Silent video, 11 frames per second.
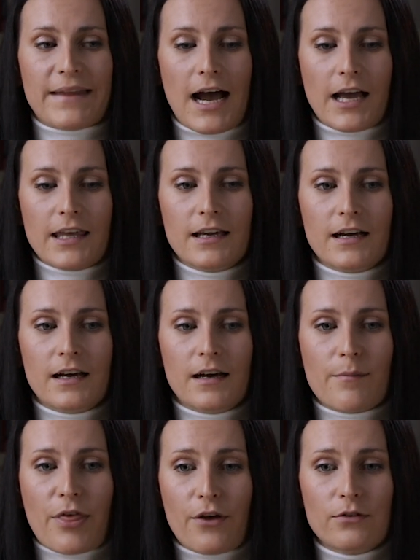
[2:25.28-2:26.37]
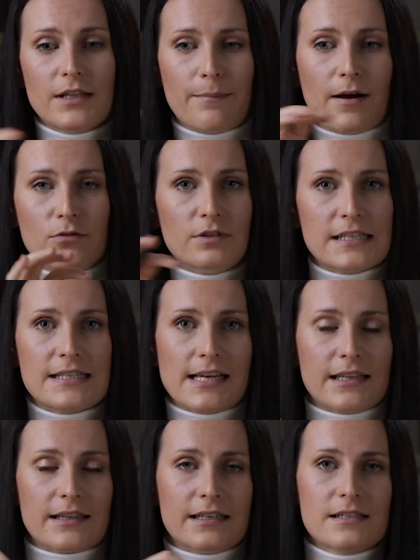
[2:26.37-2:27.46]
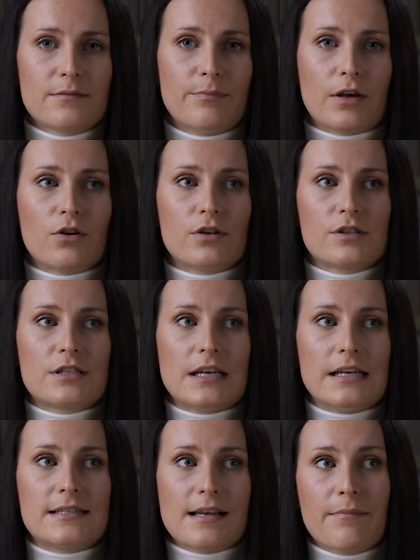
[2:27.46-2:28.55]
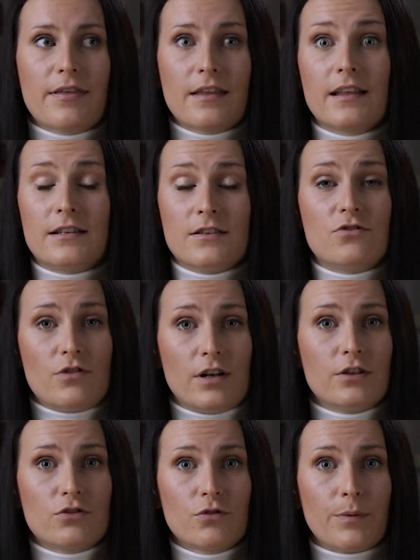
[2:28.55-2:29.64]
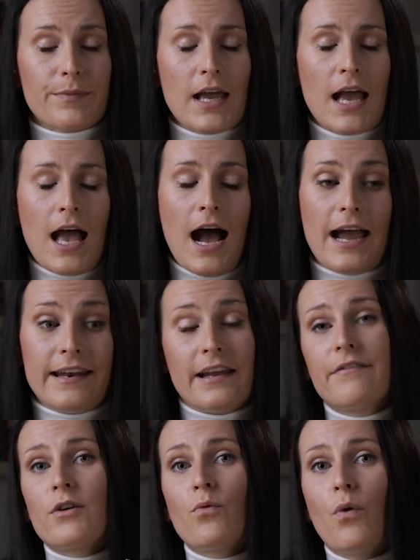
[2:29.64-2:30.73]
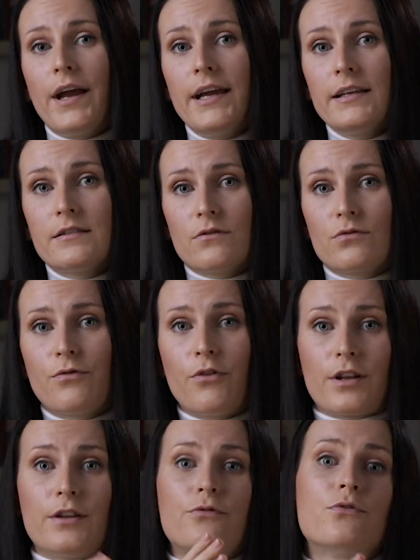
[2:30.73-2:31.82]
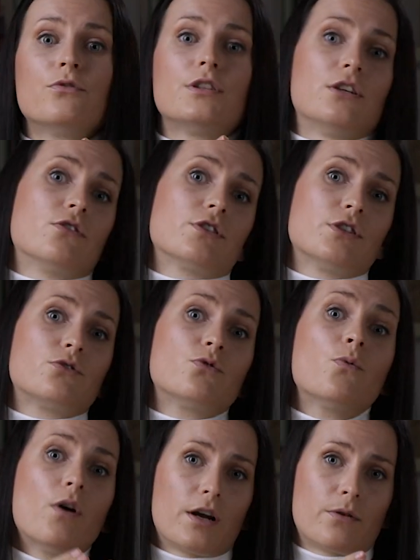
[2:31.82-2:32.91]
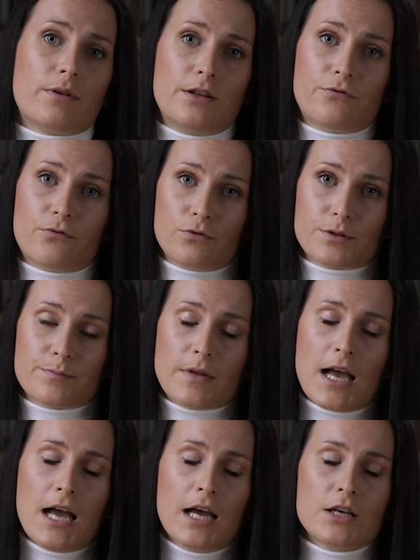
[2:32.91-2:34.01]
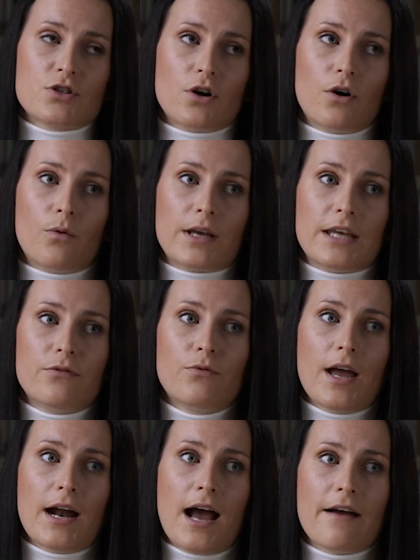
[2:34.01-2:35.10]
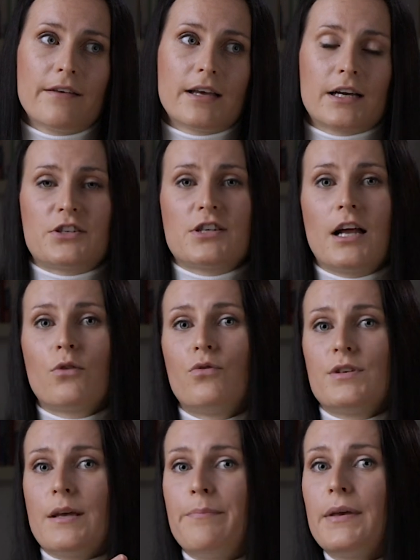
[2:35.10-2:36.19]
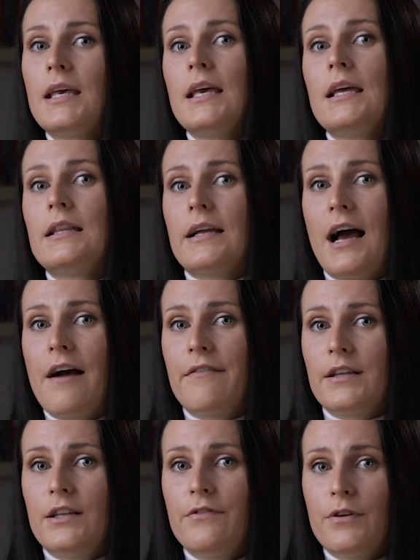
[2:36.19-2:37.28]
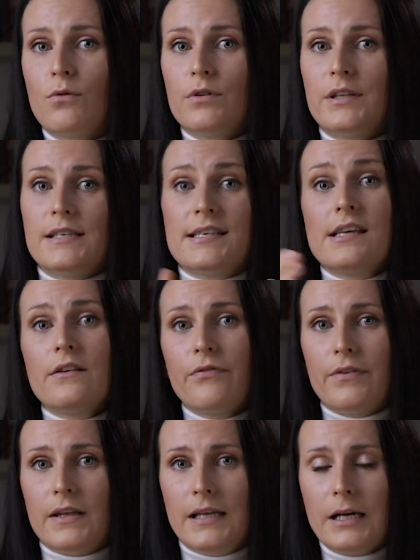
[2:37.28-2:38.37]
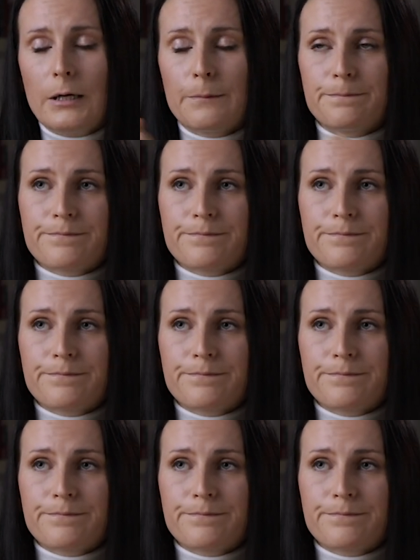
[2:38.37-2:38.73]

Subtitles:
I thought about this sentence because it's something that is really true. I never wait for the food in order to work with the food. So if we are having a child who is a picky eater having difficulties in feeding,